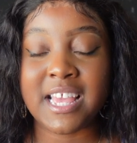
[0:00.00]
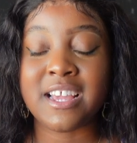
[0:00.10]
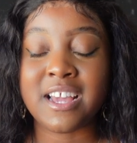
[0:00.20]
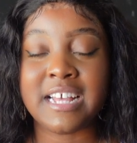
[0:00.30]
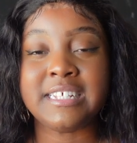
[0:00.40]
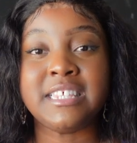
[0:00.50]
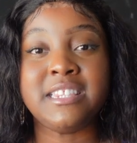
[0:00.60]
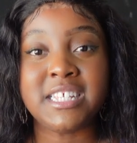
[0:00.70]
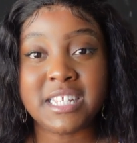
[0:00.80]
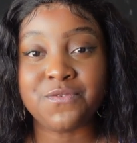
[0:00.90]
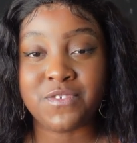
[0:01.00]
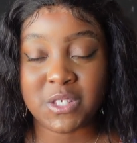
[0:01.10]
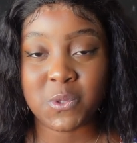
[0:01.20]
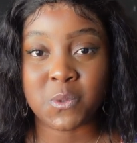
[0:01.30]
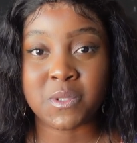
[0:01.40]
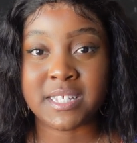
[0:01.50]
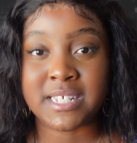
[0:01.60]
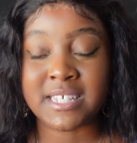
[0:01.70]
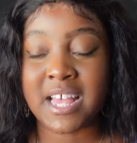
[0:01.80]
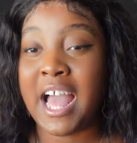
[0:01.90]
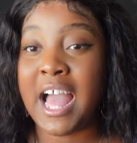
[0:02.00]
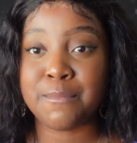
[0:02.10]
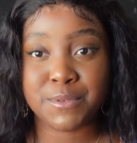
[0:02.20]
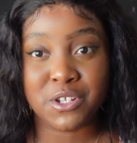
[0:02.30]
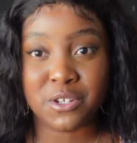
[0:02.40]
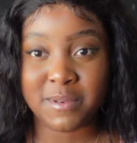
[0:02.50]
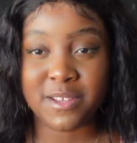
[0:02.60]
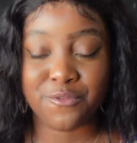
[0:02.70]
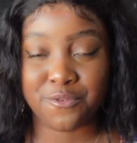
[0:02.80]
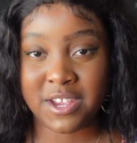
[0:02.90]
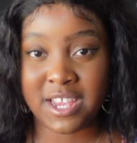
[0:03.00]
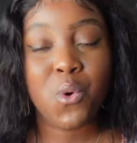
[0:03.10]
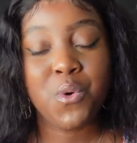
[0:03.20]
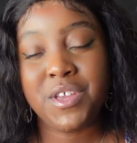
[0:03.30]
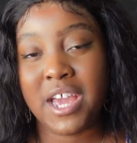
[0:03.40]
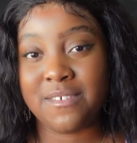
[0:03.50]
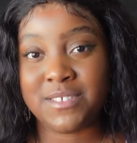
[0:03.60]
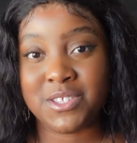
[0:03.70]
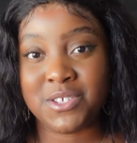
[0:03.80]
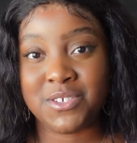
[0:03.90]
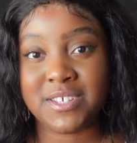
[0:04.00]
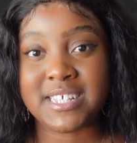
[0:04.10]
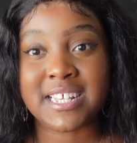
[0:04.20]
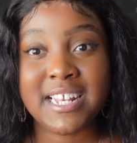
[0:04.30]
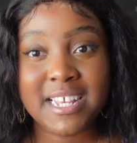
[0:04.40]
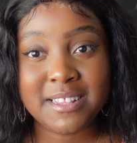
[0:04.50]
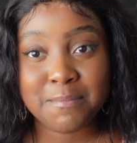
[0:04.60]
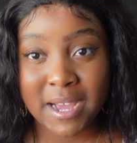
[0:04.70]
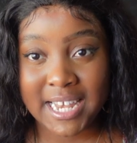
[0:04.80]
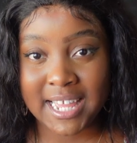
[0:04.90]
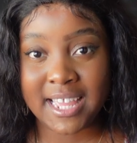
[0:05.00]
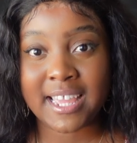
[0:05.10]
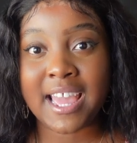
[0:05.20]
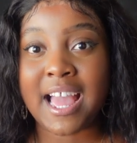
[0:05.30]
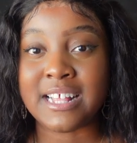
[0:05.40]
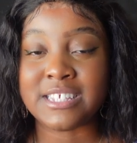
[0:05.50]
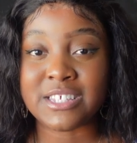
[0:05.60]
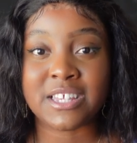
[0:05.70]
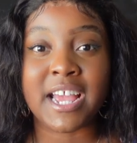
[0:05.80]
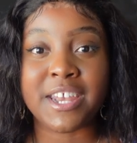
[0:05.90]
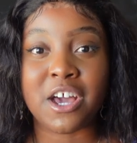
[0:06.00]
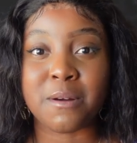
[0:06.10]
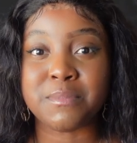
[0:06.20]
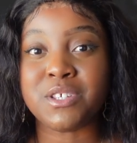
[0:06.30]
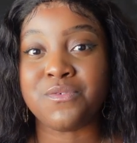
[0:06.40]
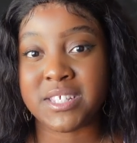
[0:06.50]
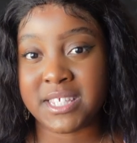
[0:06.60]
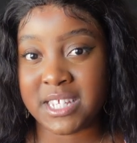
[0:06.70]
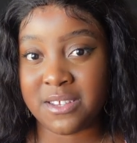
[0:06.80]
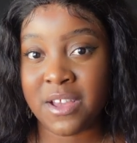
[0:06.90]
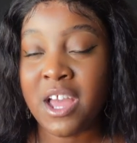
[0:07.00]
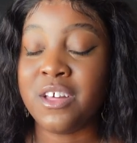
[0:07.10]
And guys, these resources are absolutely free. All you have to do is click my link and sign up to this receive